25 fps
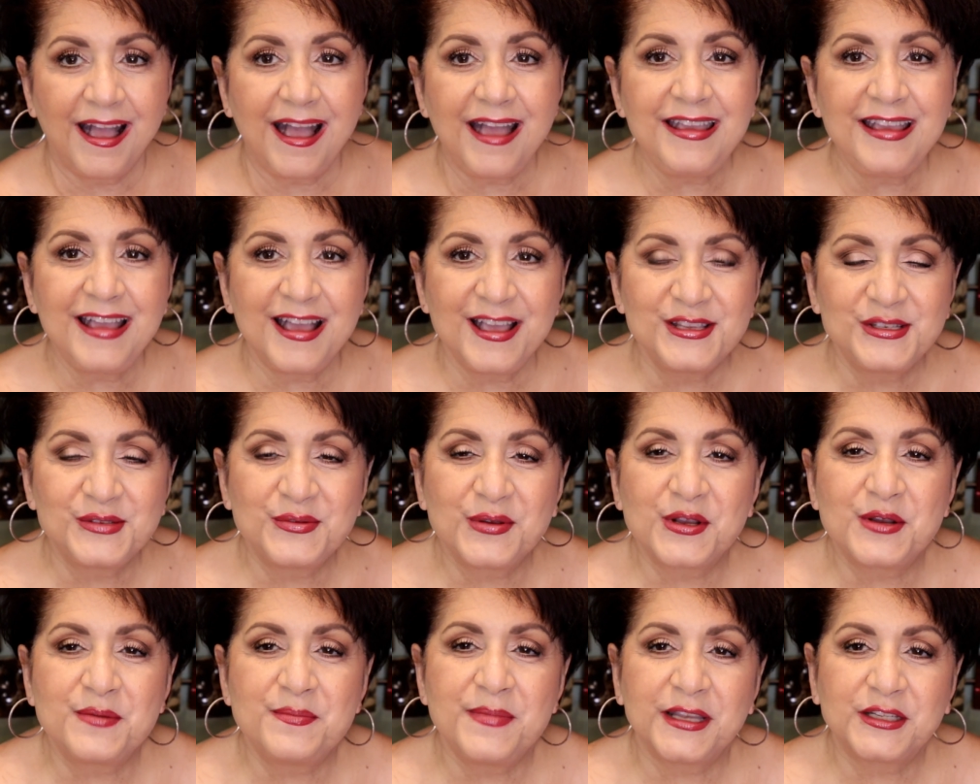Hi guys,
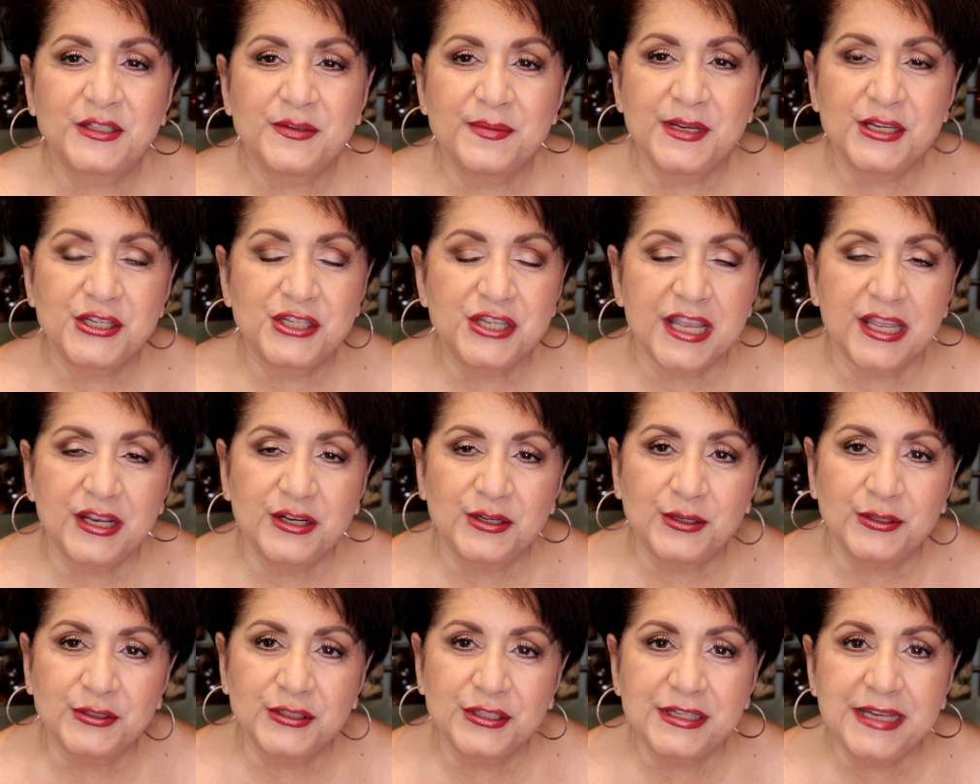welcome back to my
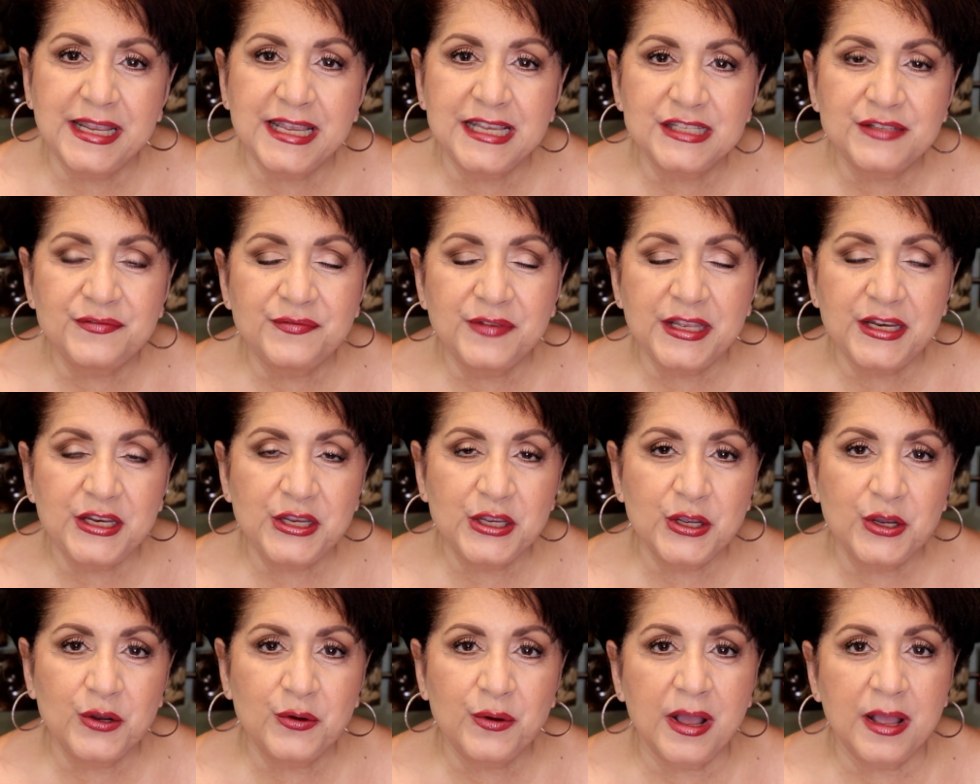channel. Today's
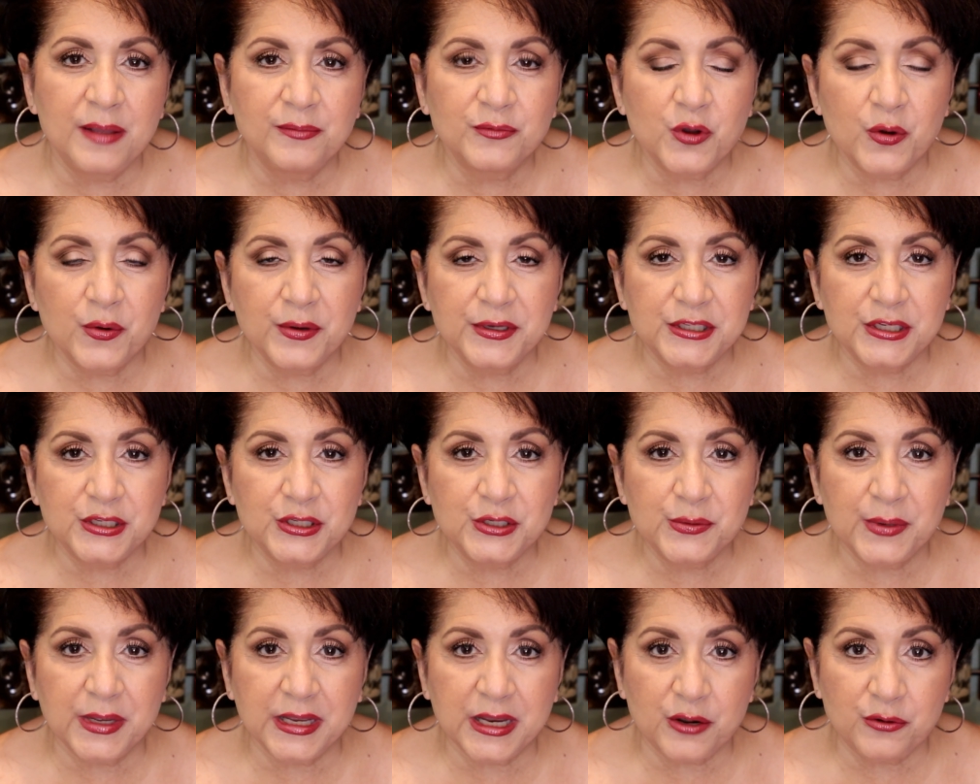video, I'm going to
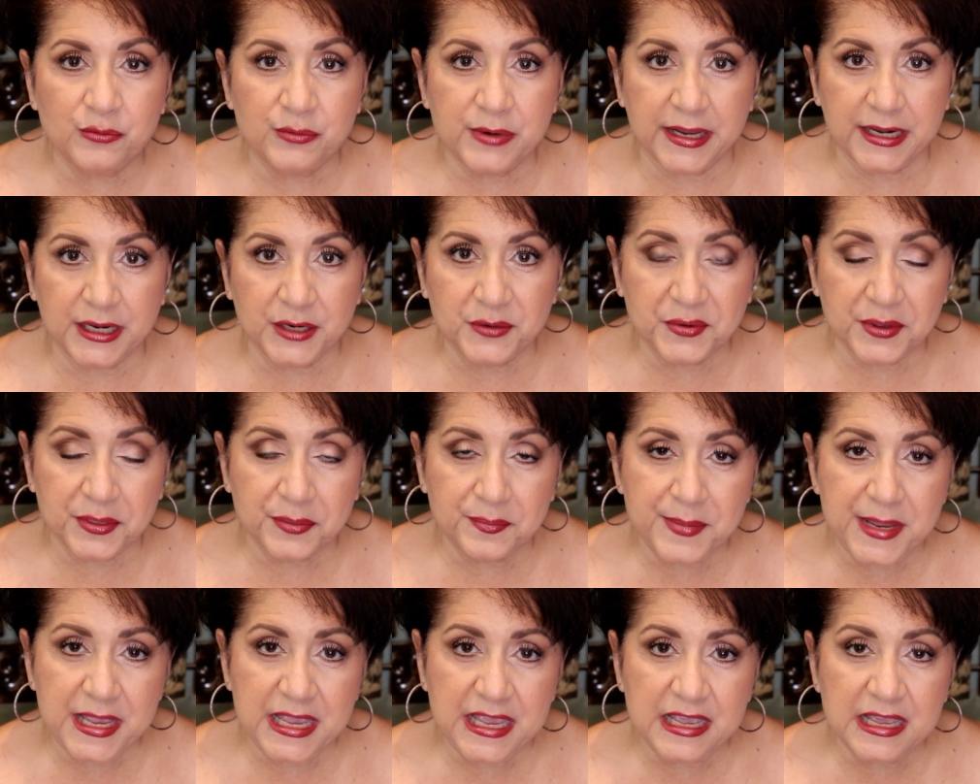do a get ready
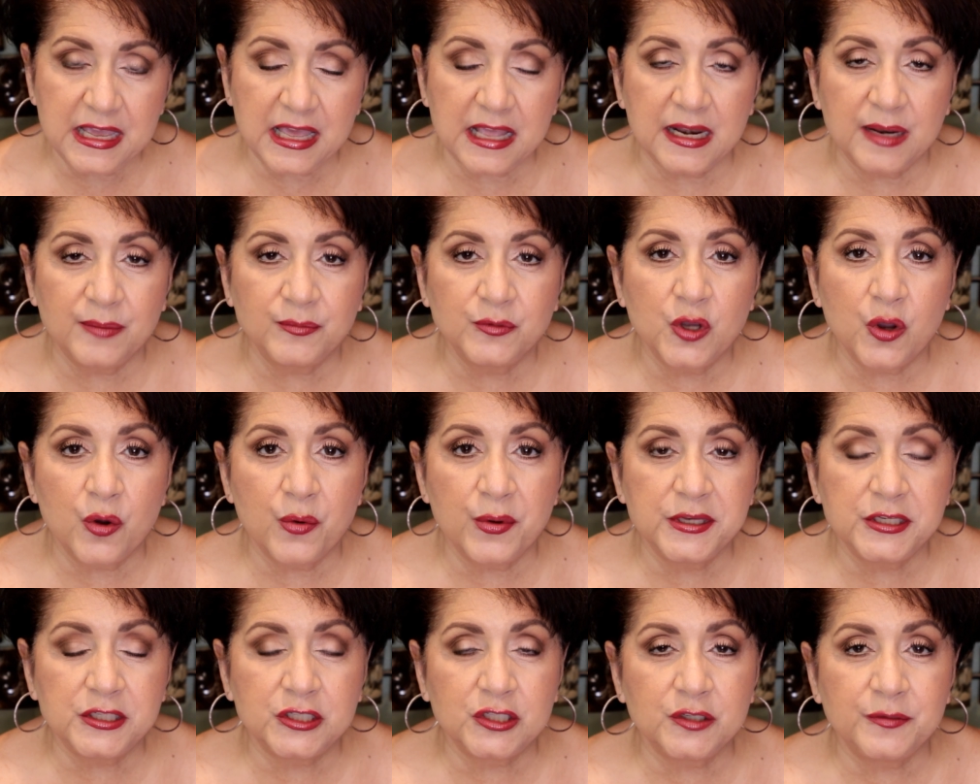with me, and I'm
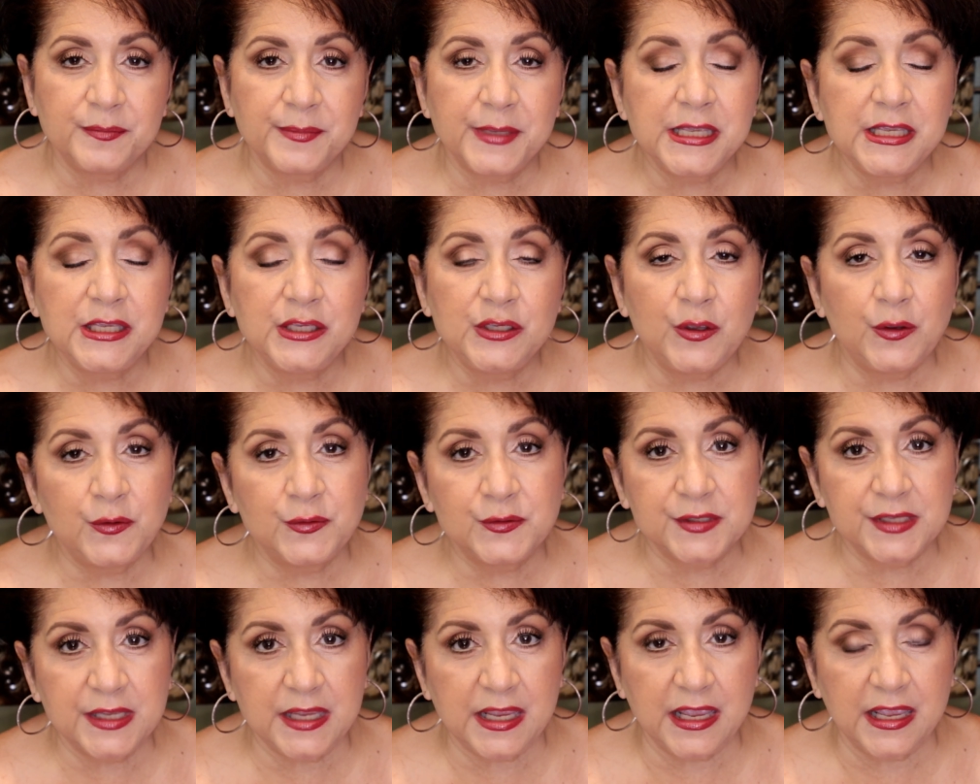going to be
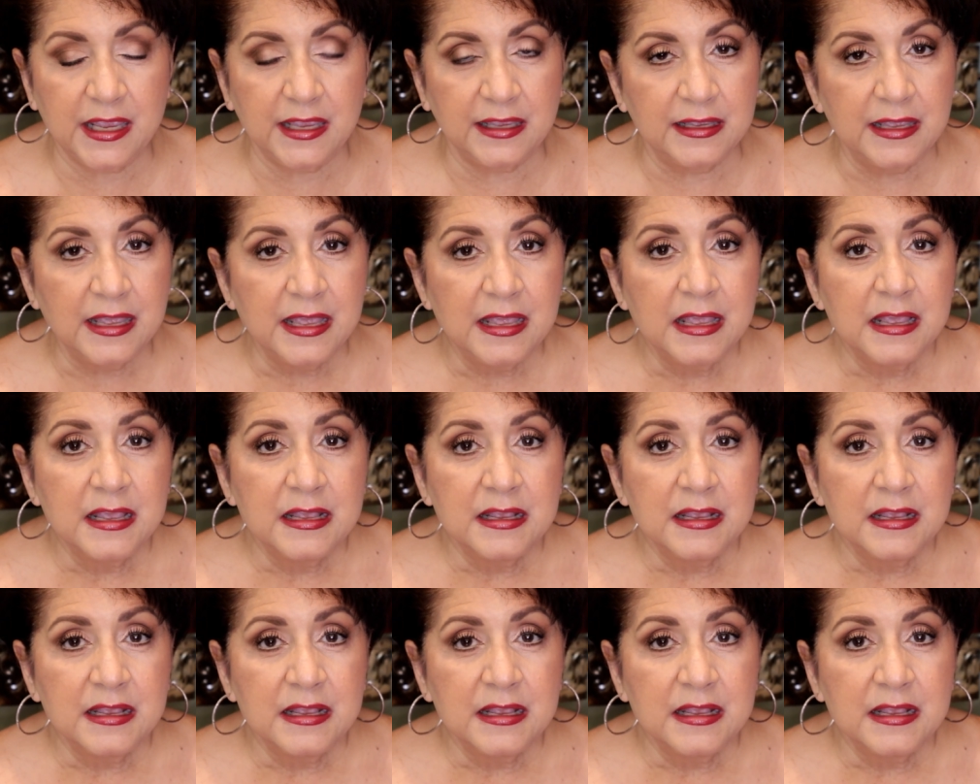using